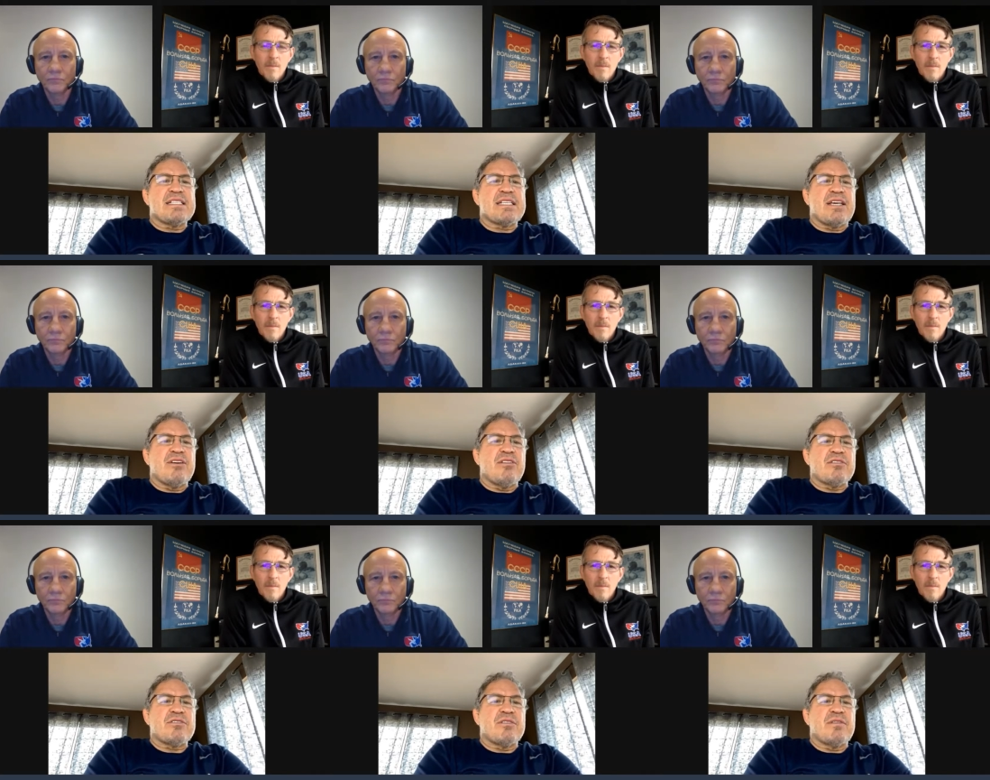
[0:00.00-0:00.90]

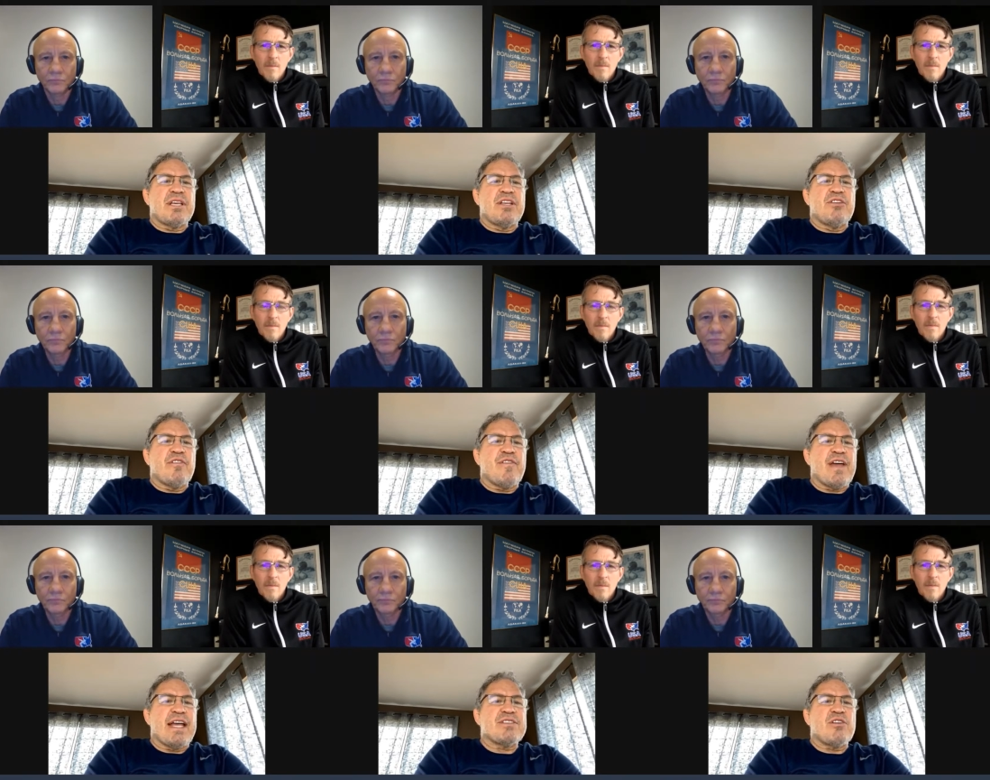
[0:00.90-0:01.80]
Speaker 1: skills, in your
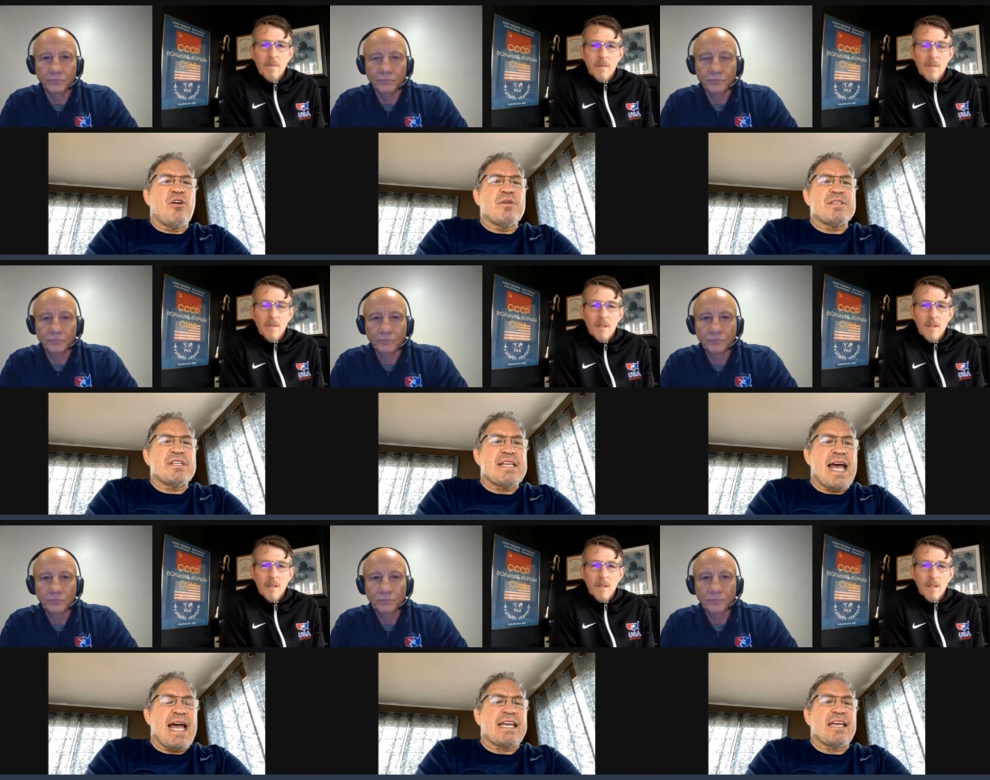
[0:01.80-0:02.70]
face, always
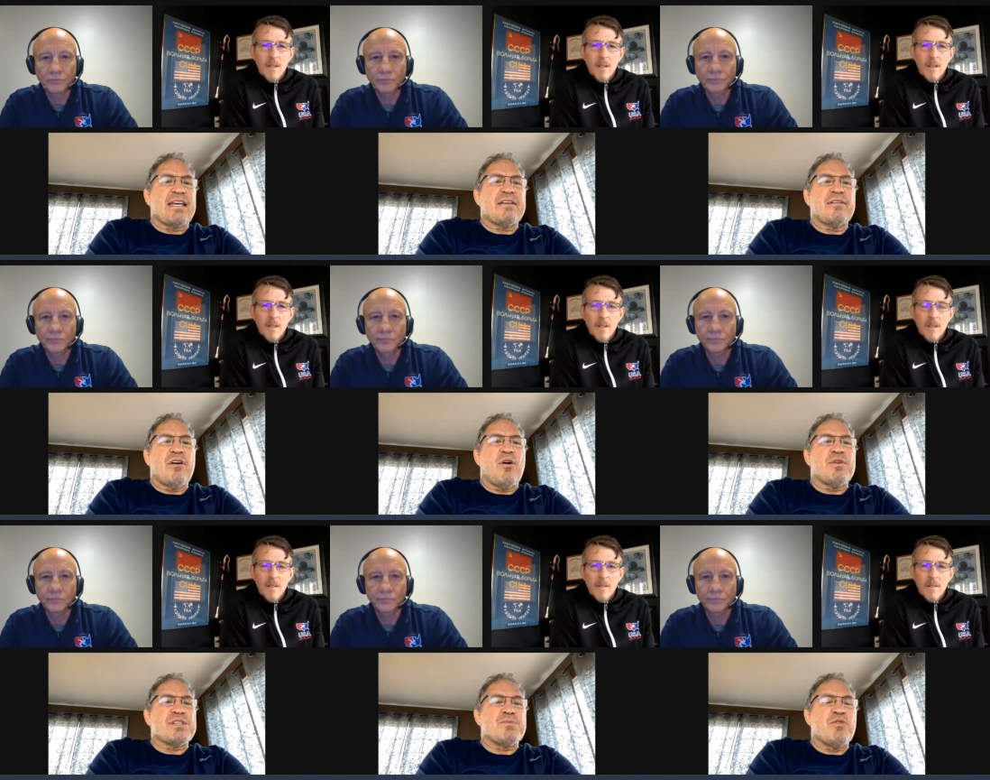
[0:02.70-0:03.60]
attacking,
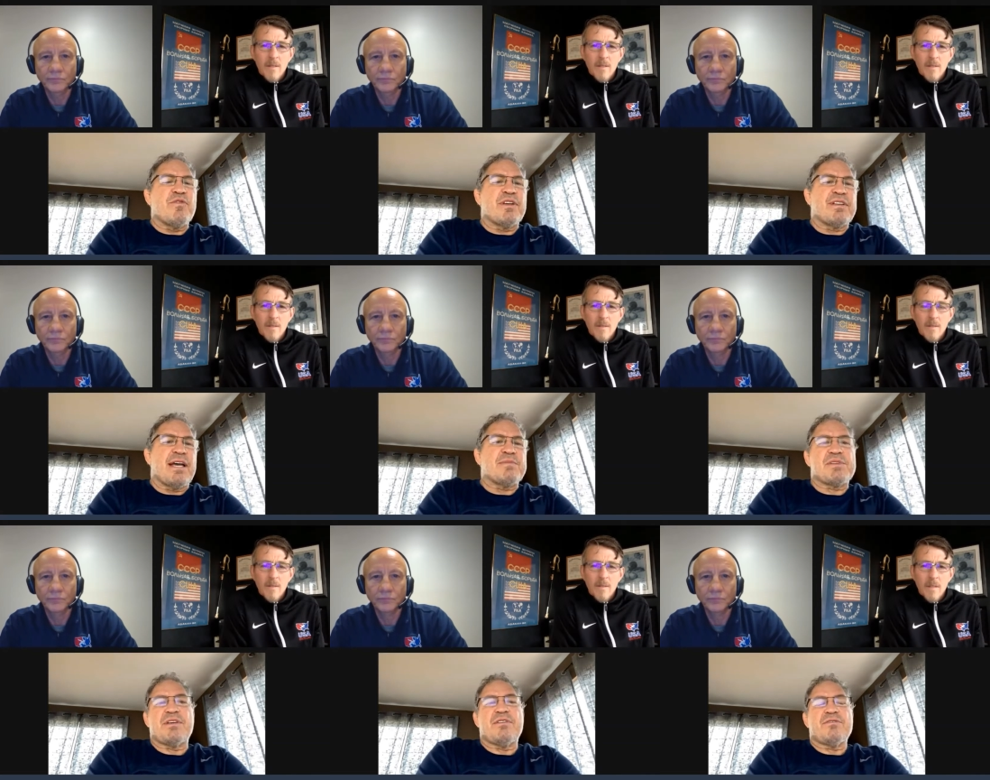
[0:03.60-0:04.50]
always moving type
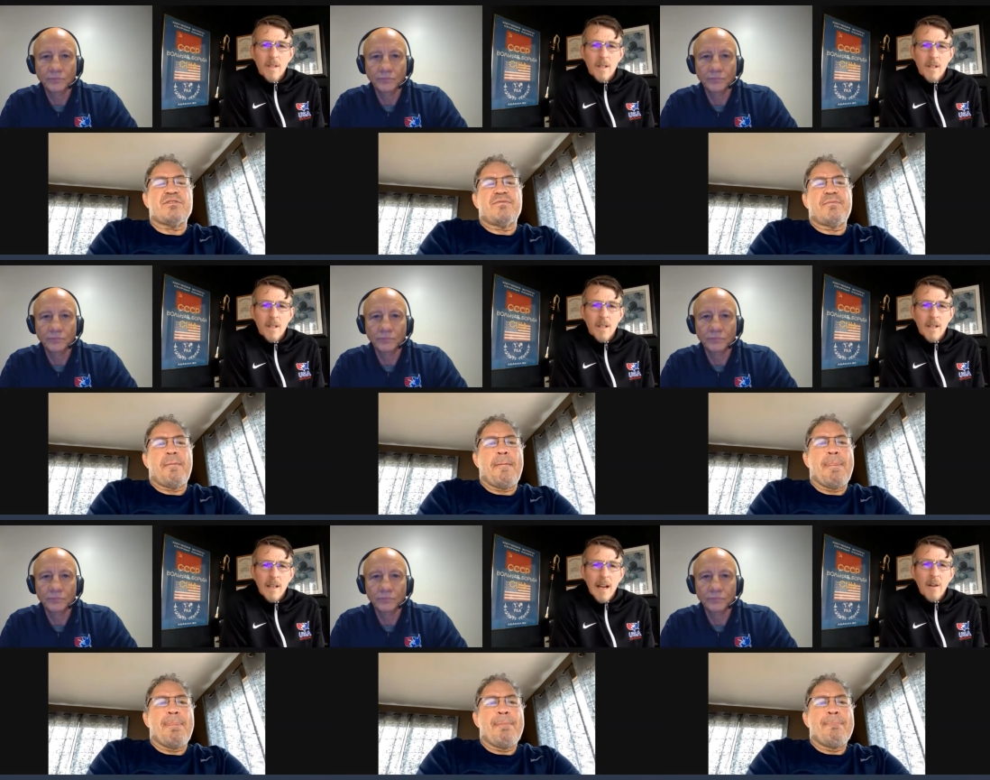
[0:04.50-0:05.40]
skills
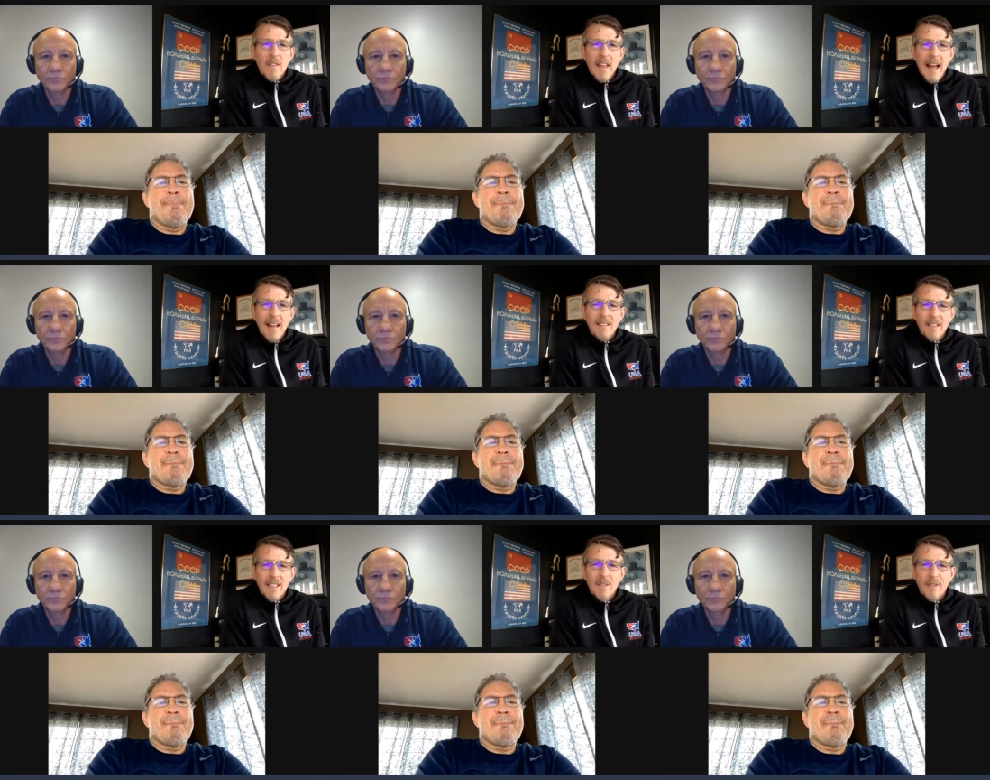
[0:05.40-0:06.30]
Speaker 2: how did the
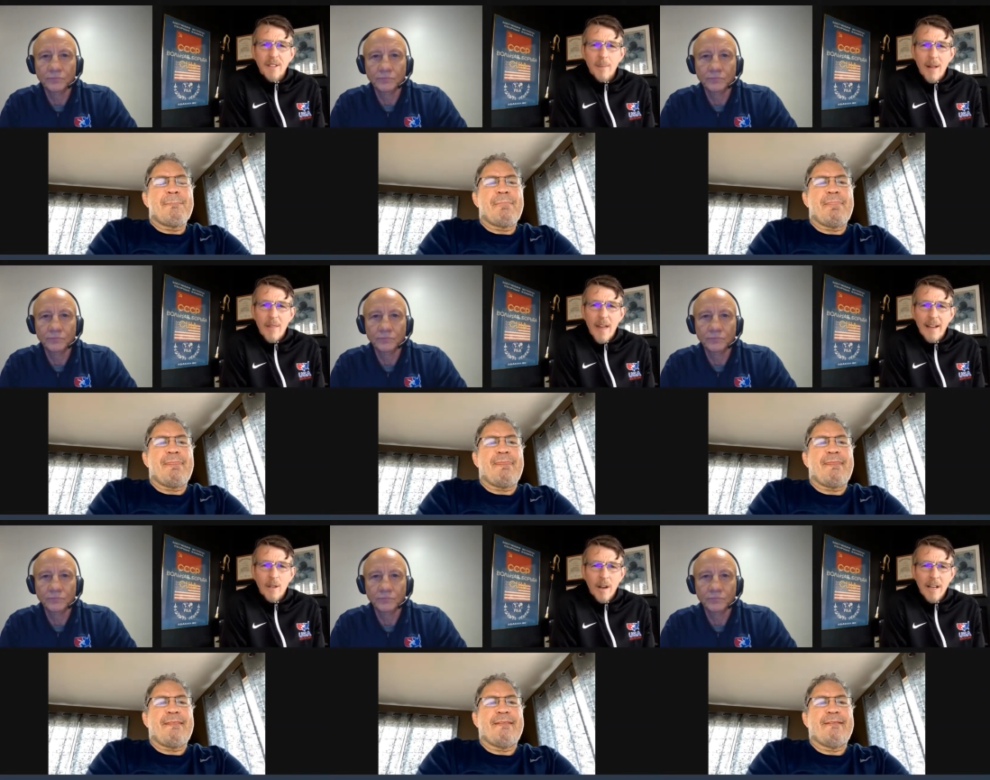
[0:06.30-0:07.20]
athletes feel about
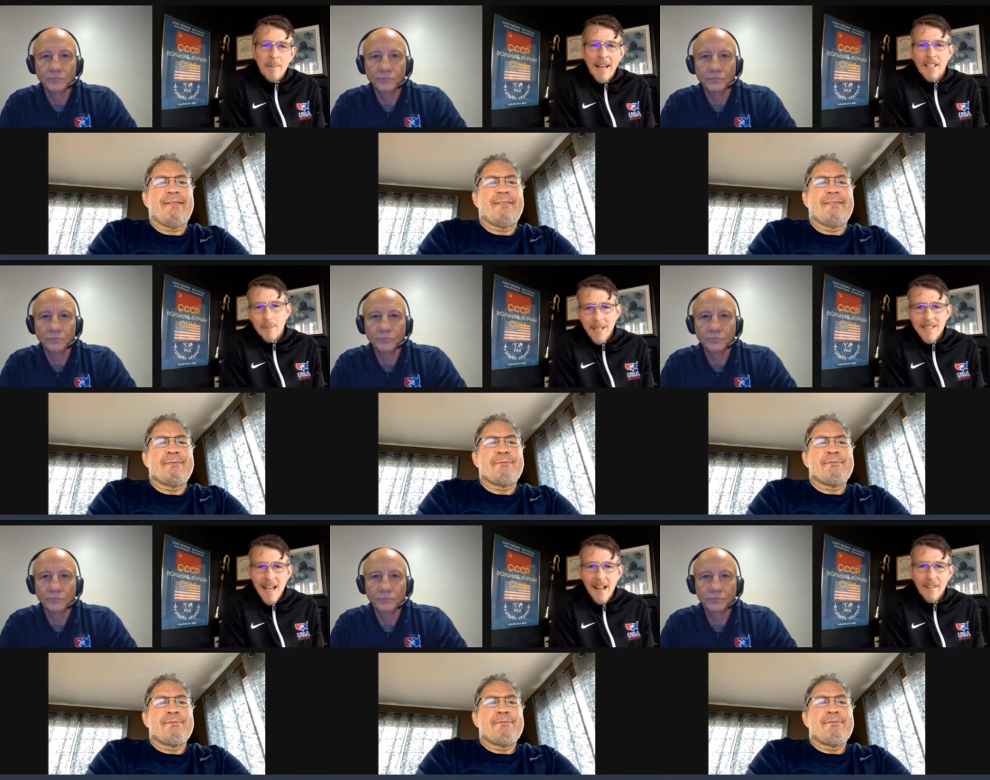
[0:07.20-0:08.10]
that grind match
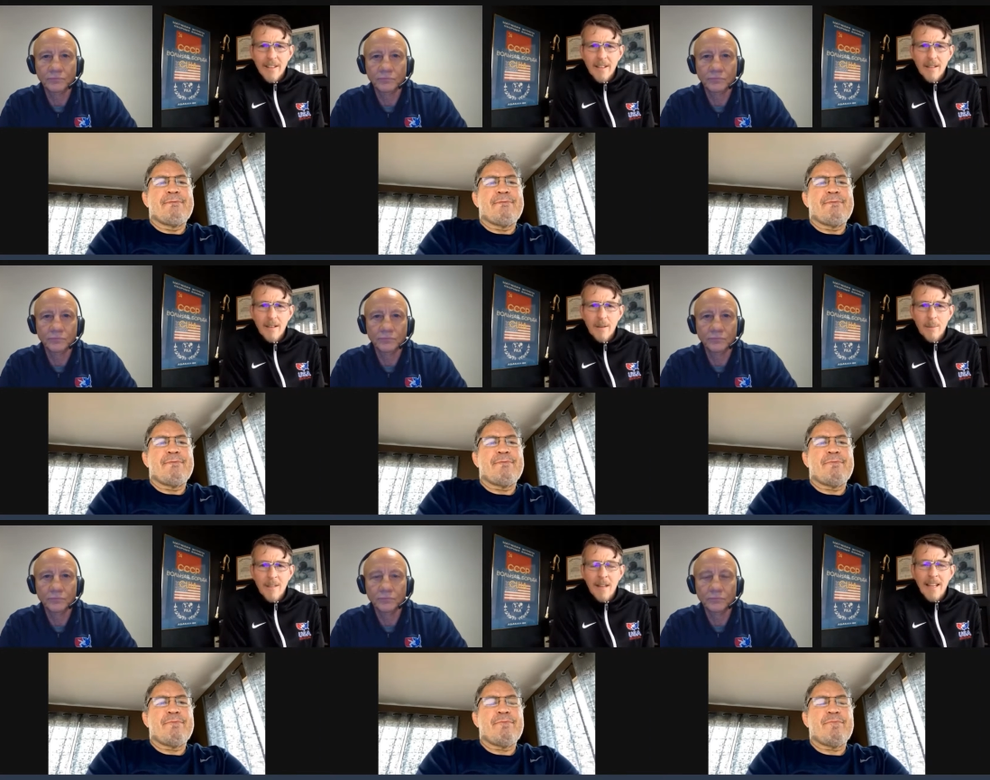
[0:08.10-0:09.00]
mentality? I
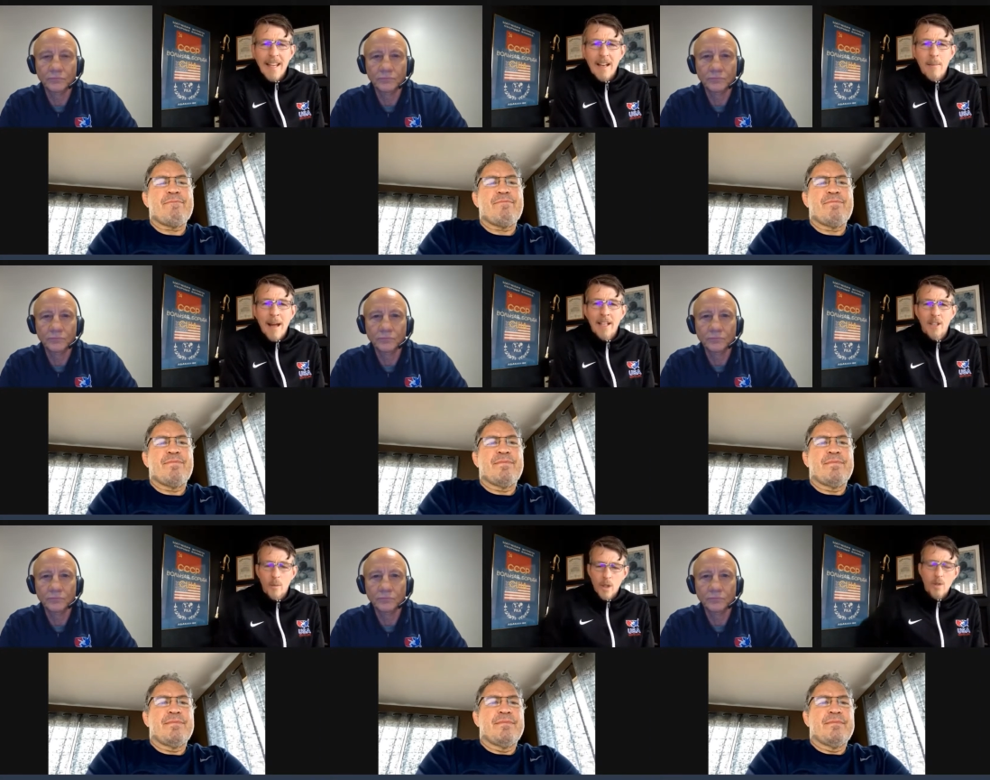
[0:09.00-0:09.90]
mean, I can't
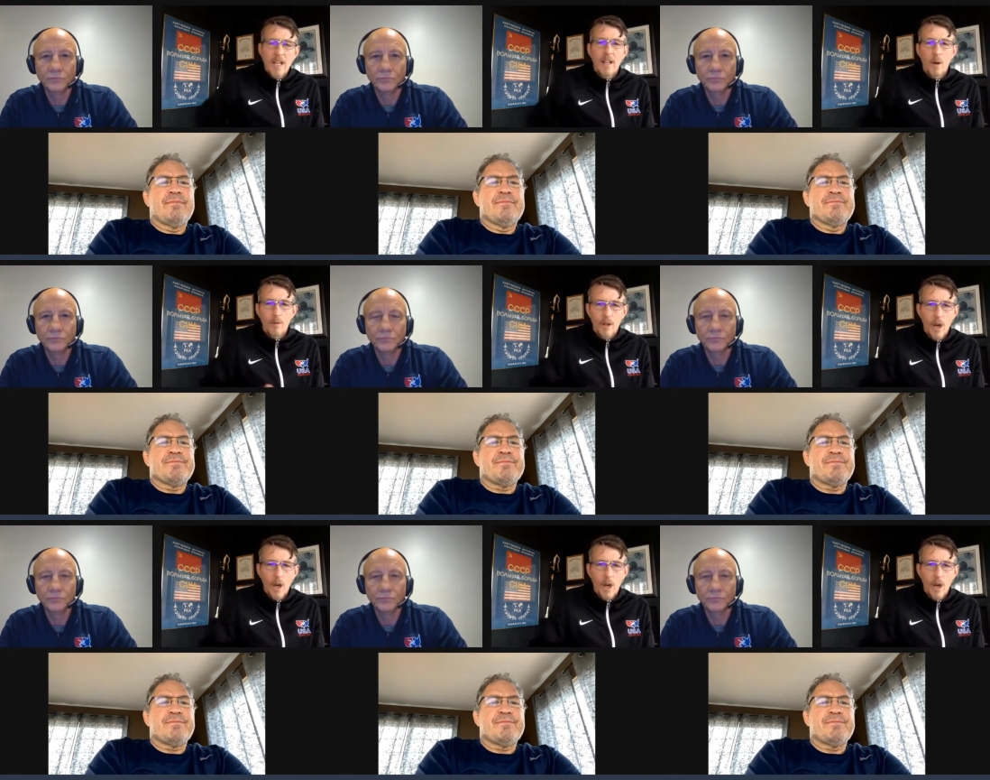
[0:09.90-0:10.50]
imagine when you take over